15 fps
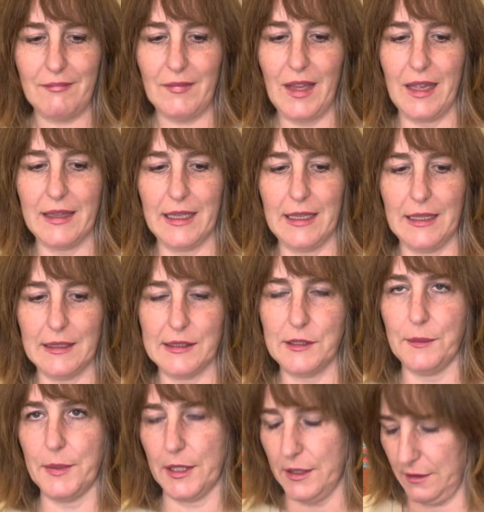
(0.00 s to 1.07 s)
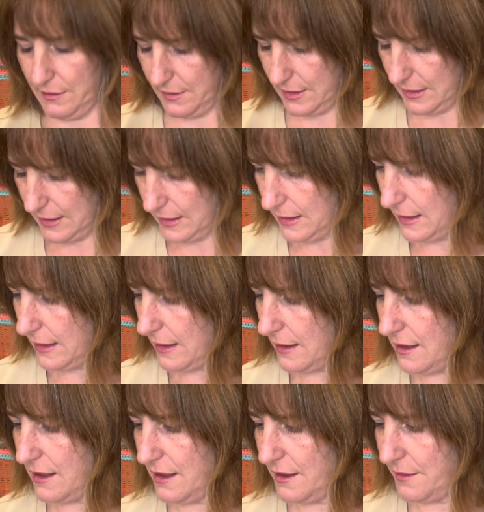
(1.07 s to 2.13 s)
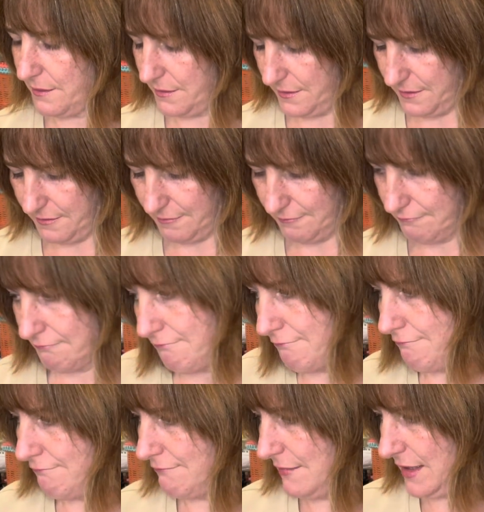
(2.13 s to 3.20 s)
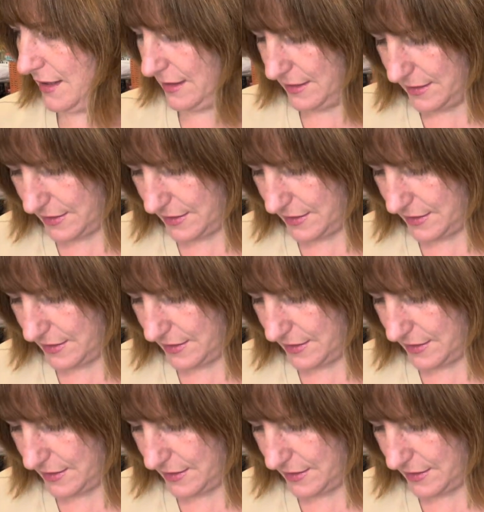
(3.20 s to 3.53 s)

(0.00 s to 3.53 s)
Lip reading: I think it looks super cute. What was